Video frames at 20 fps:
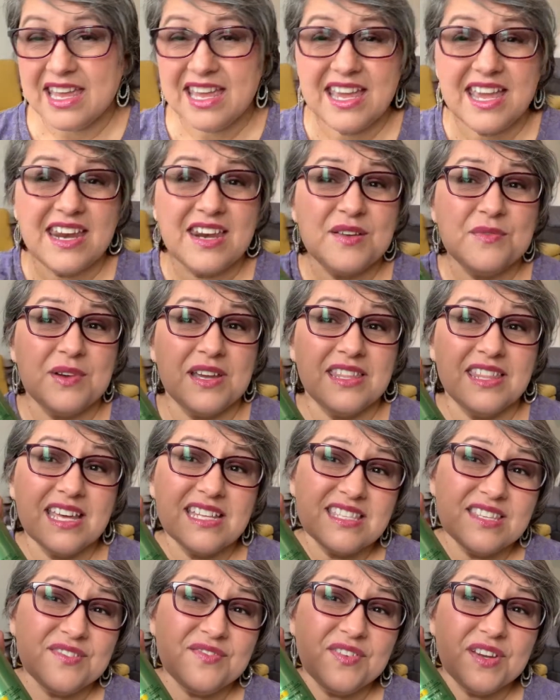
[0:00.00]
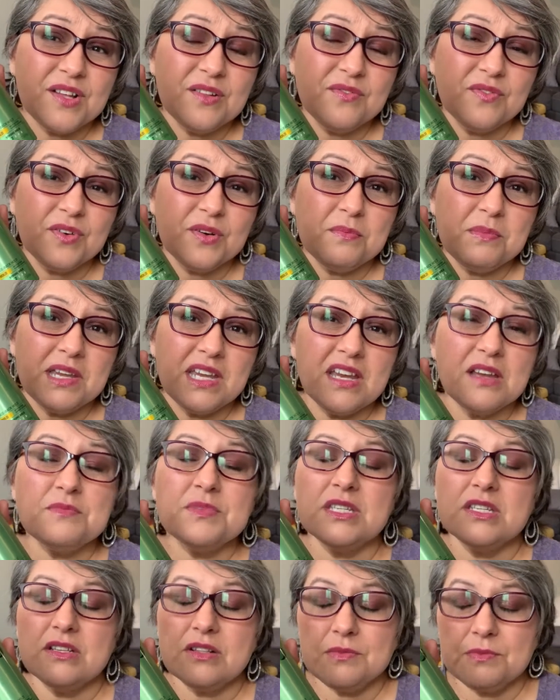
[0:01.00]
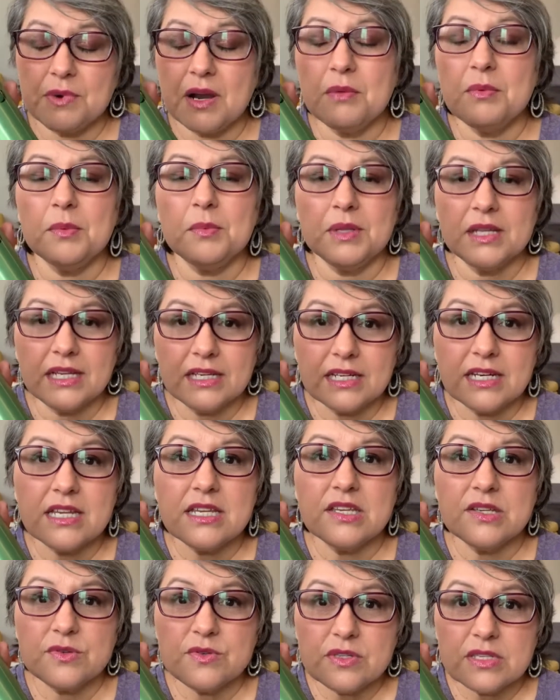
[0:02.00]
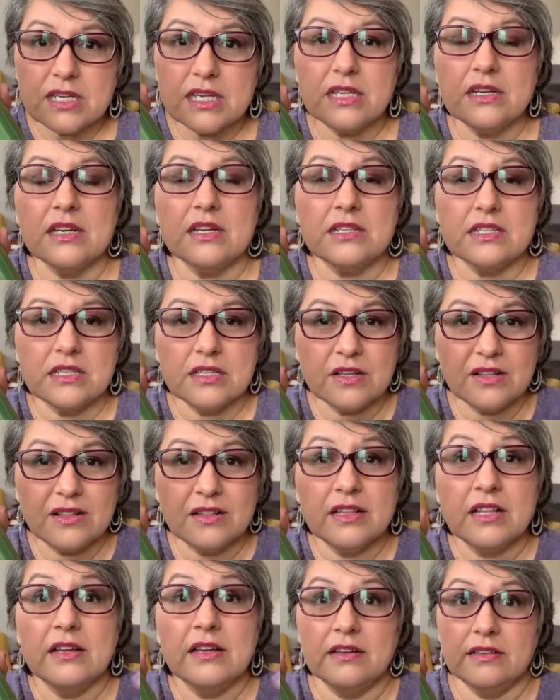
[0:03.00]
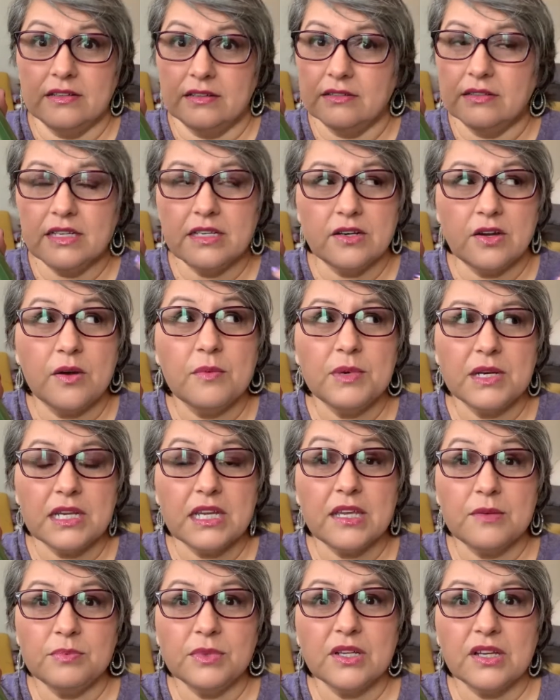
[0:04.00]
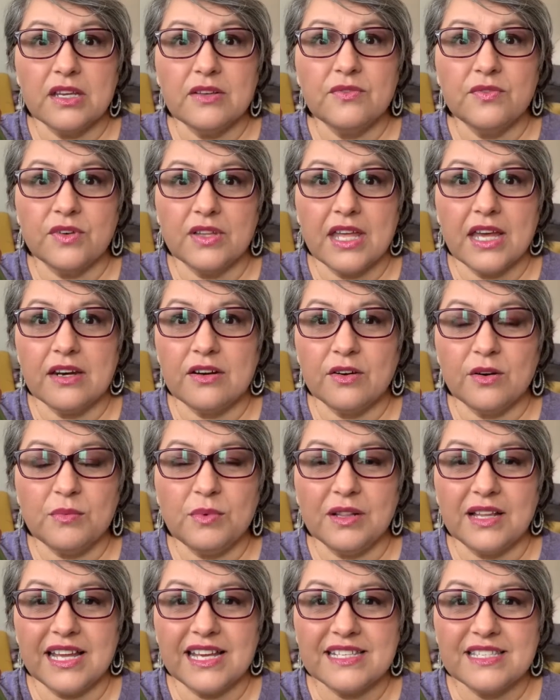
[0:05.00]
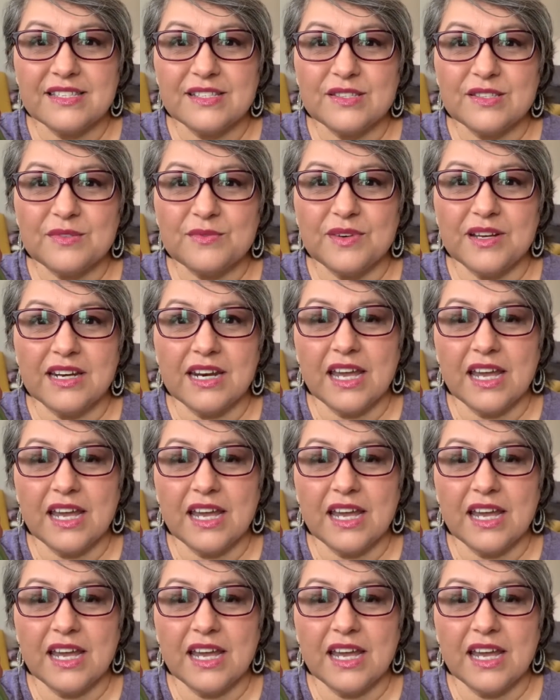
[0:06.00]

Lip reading: Anyway, that's a fail for me. I'm still probably gonna use it until, you know, I'm gonna keep looking for that herbal essence one.